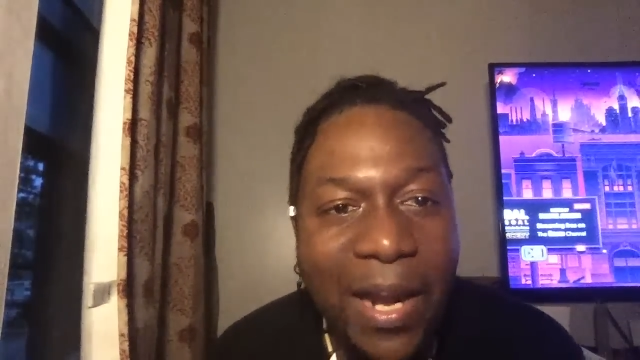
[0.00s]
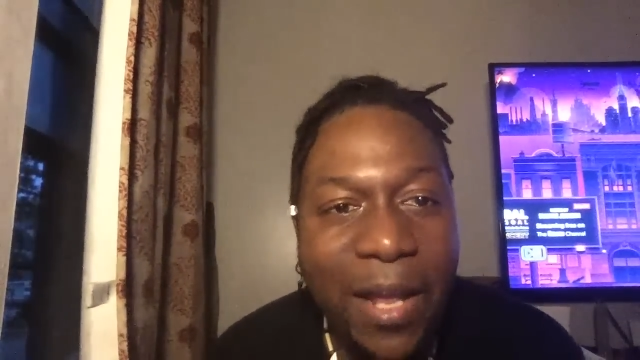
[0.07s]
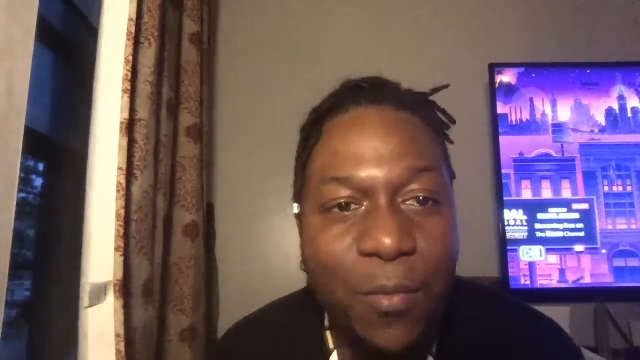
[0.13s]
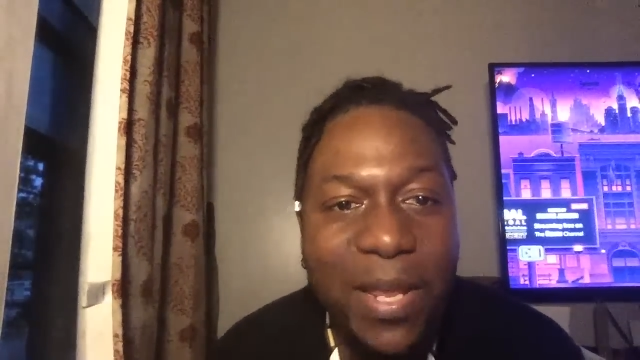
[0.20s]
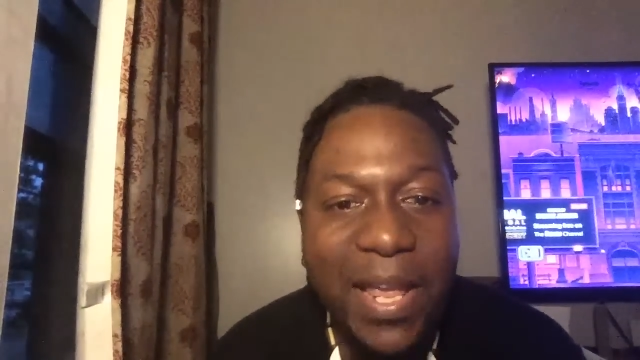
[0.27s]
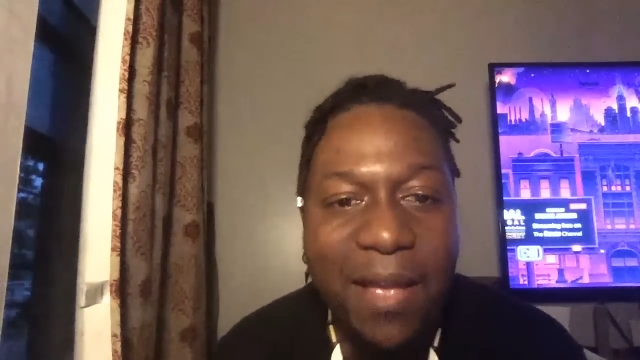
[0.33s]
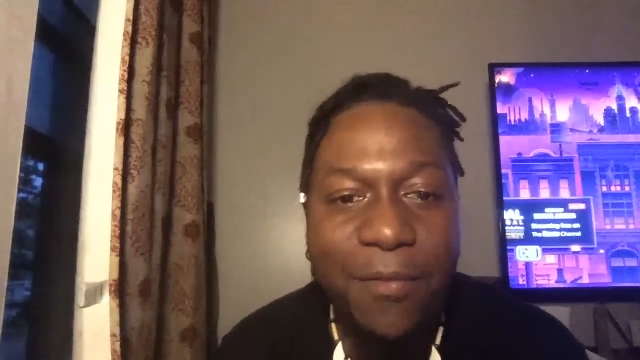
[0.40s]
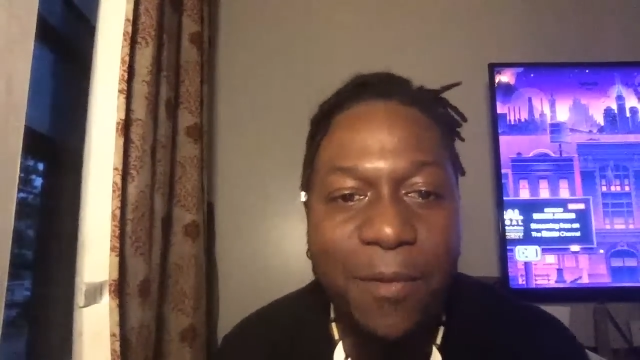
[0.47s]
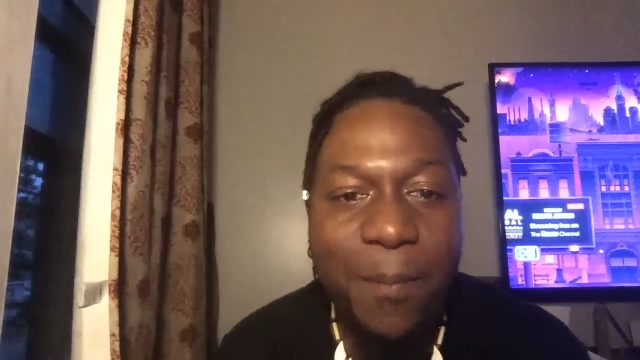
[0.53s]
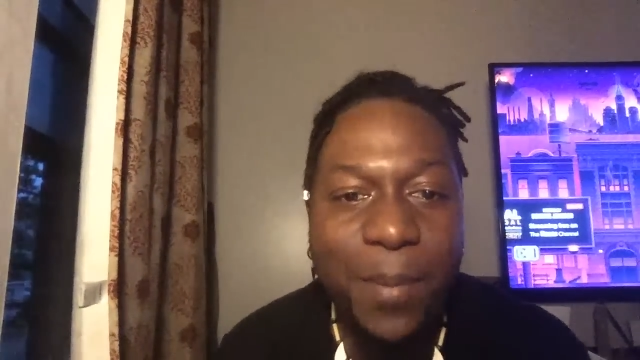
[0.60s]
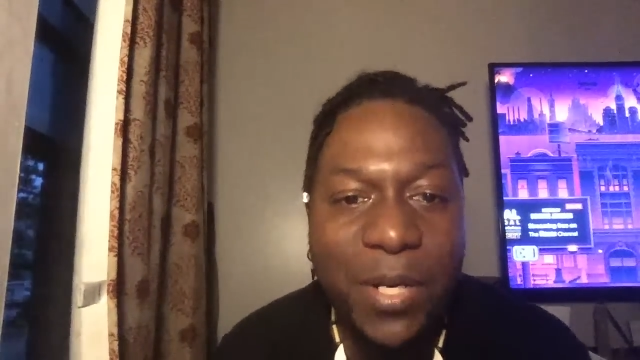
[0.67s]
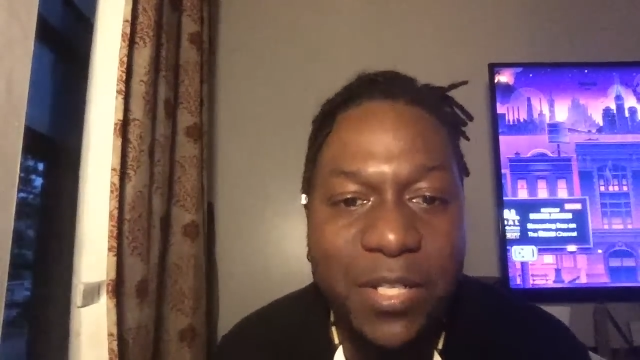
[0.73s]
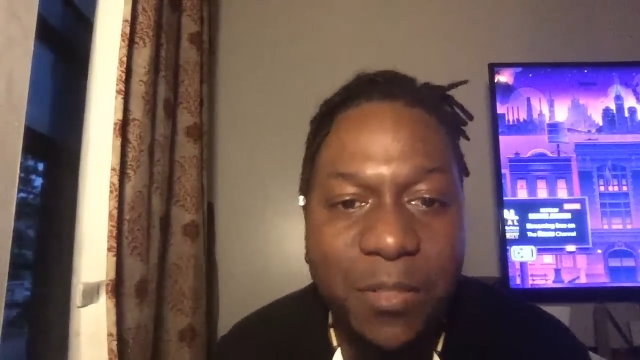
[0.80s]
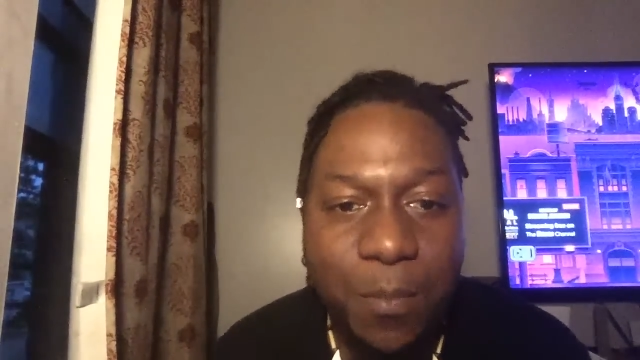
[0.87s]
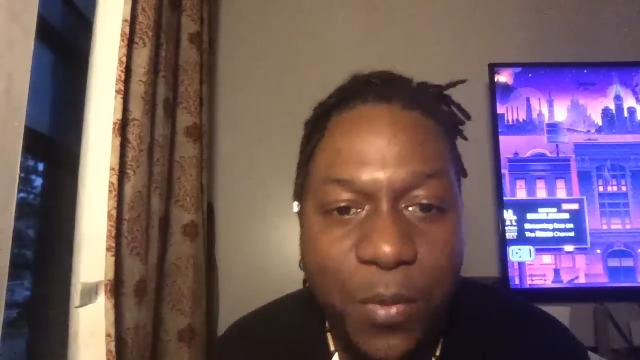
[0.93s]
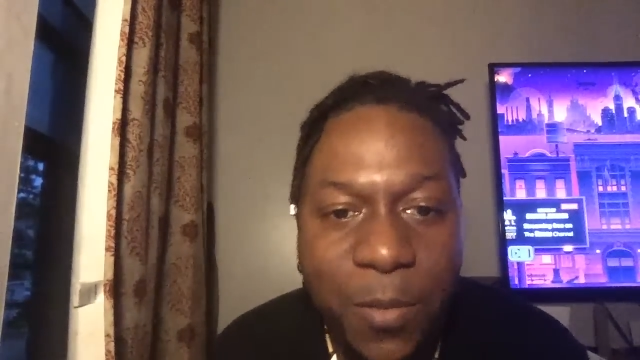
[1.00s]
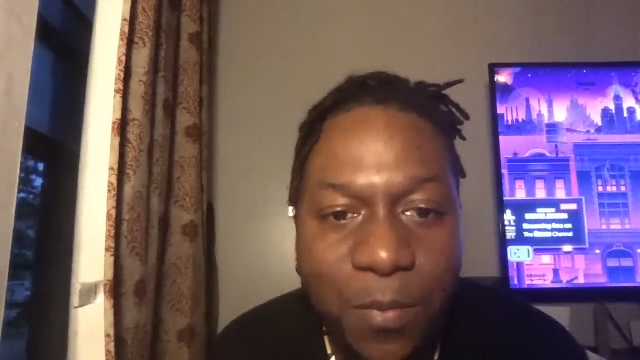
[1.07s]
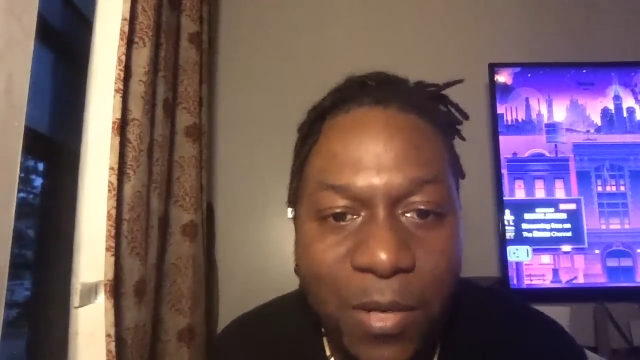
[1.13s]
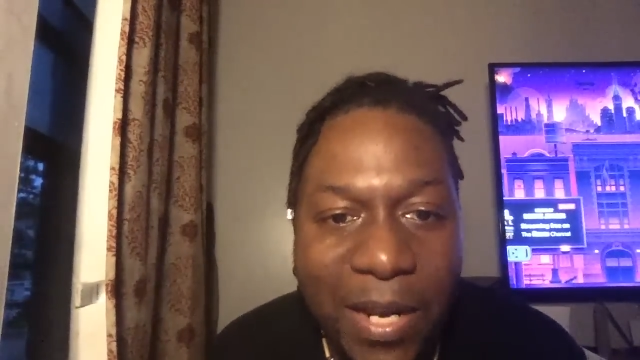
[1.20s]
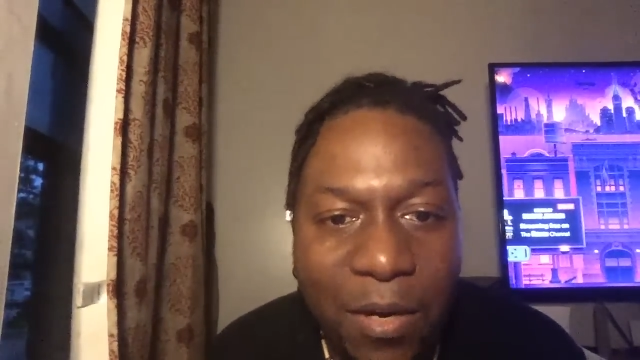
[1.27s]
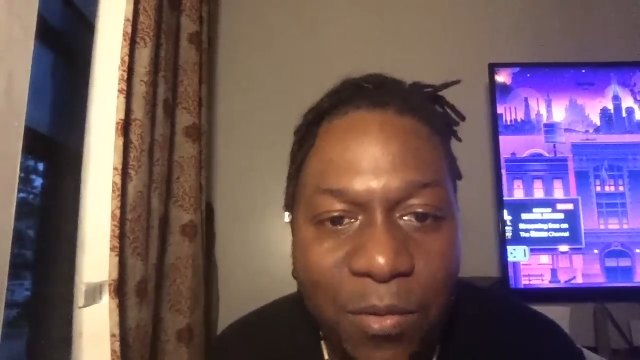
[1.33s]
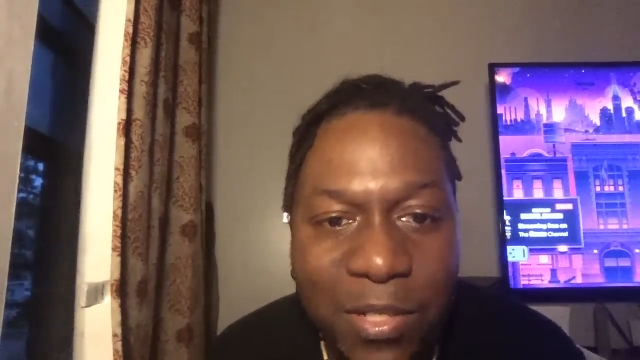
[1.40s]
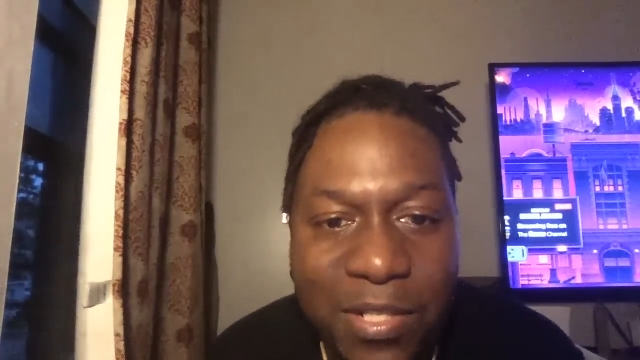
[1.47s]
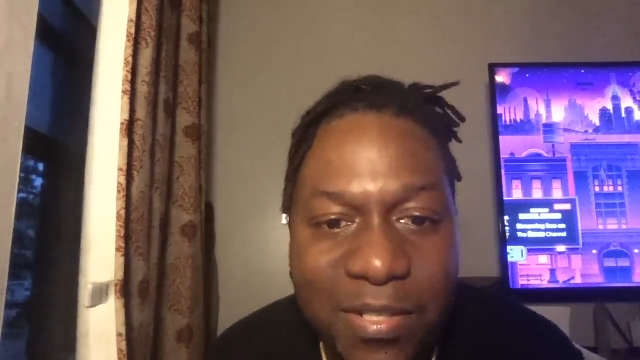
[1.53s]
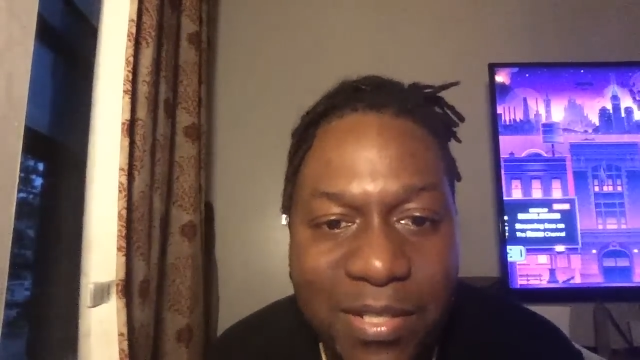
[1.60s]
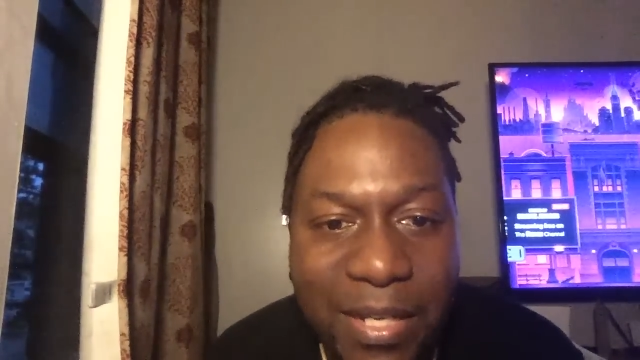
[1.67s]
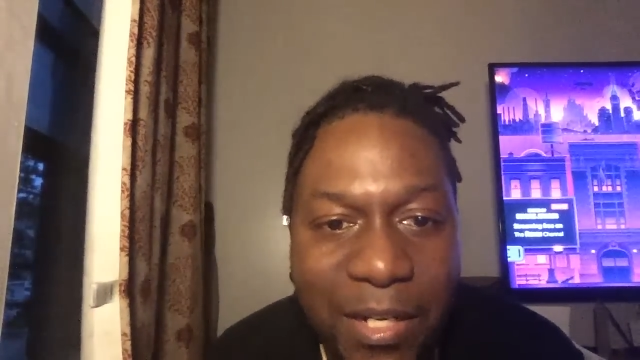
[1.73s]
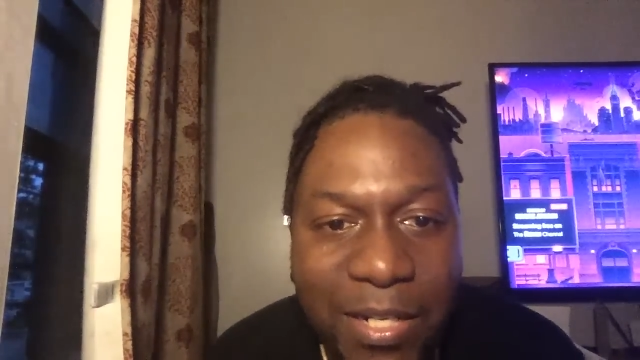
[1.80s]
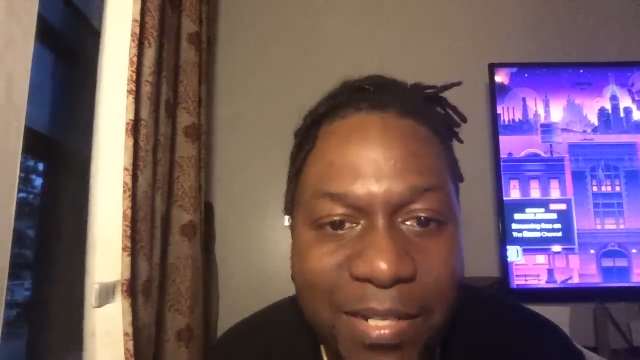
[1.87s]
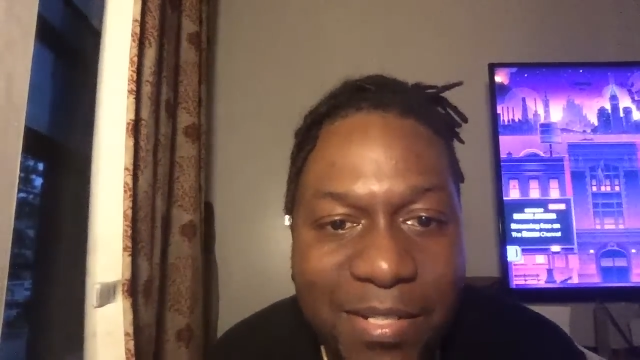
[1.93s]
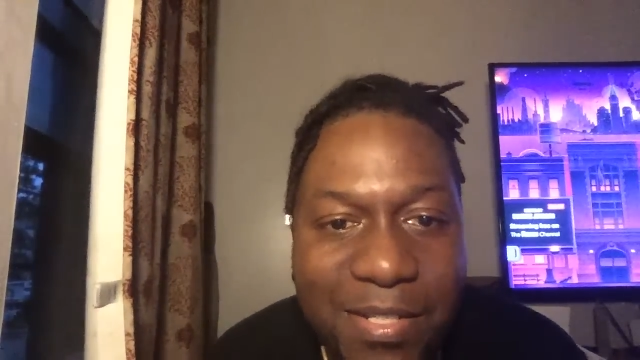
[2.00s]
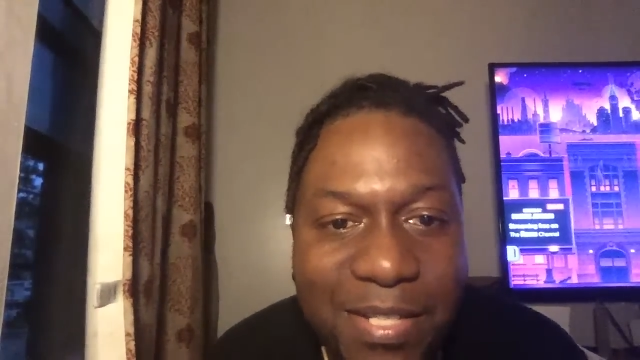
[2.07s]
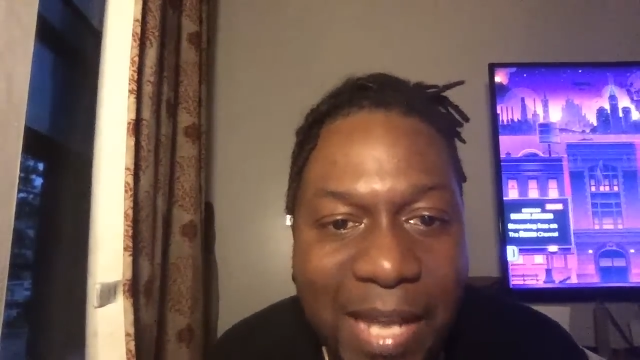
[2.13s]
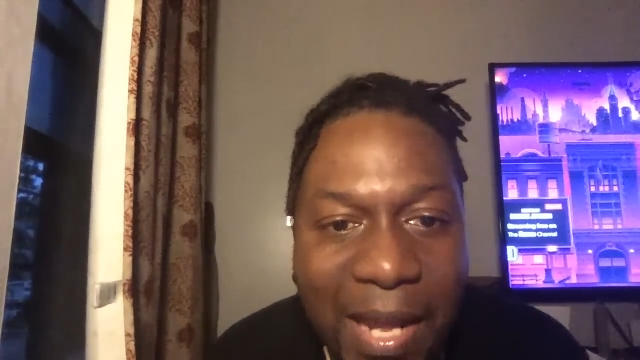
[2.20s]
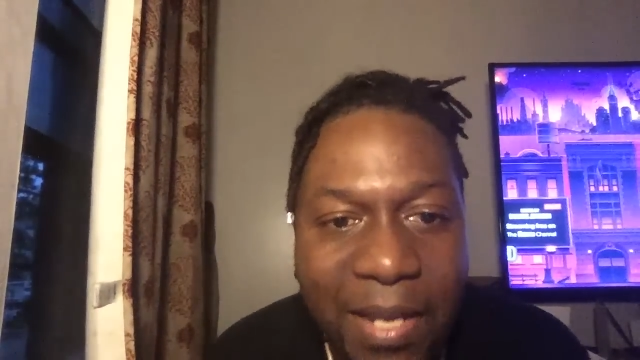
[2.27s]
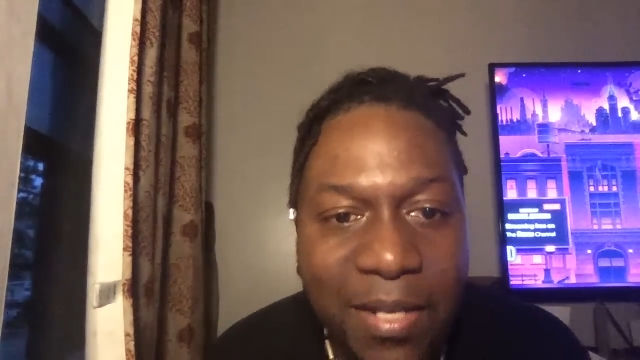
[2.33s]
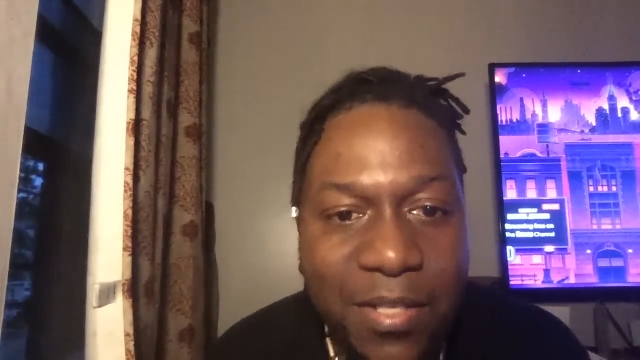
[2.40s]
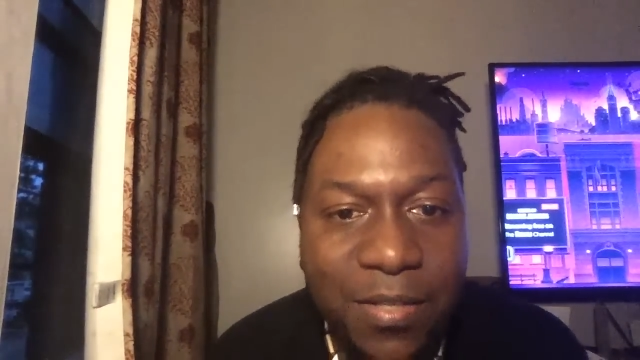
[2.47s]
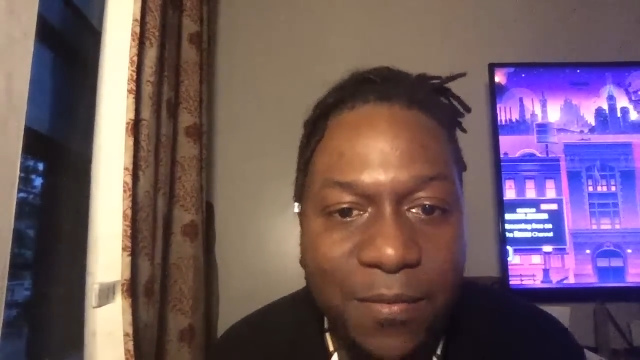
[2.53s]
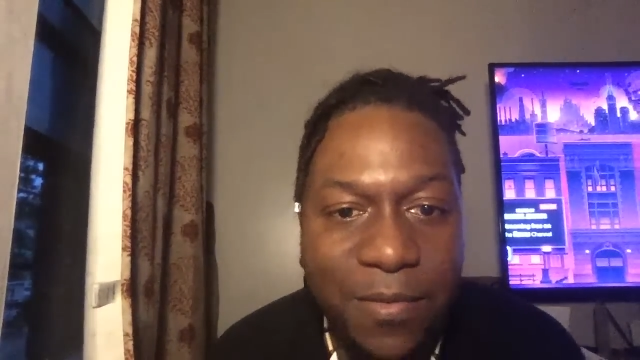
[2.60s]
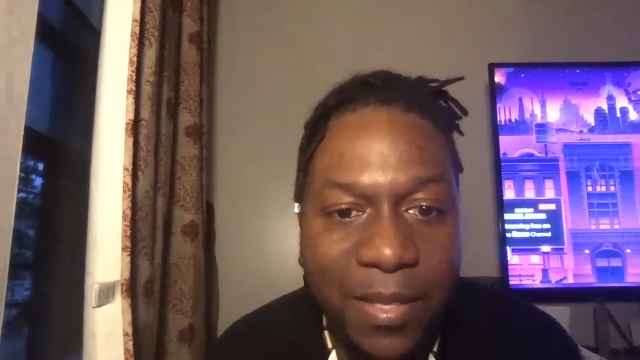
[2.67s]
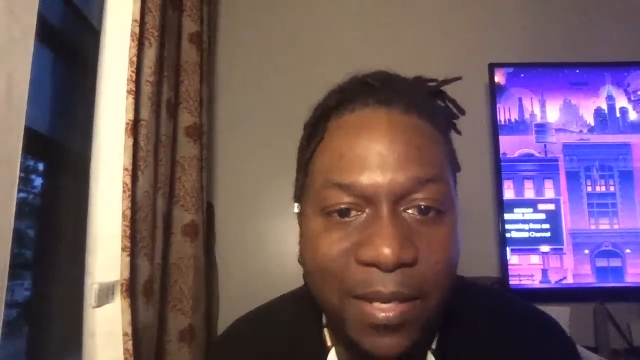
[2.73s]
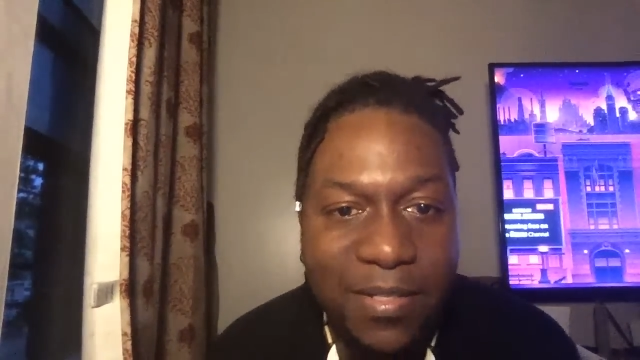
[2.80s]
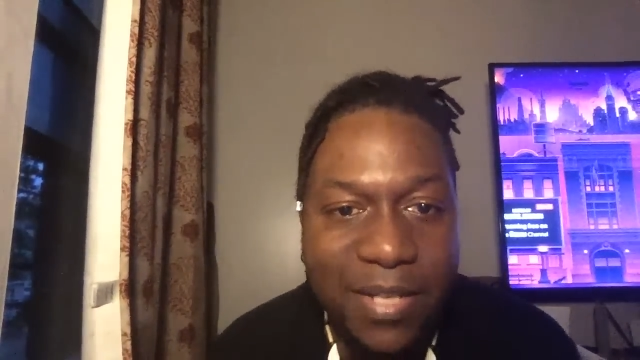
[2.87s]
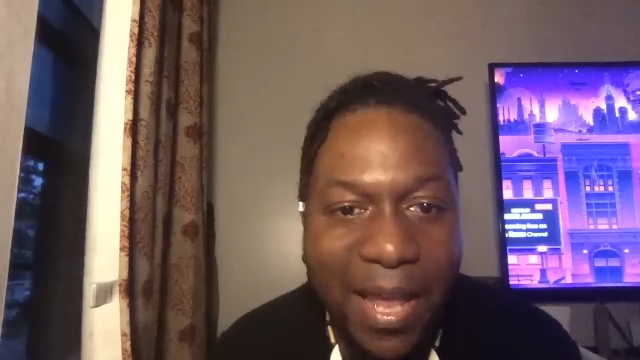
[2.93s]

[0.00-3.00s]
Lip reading: like, we have a bunch of people that don't understand the science of things.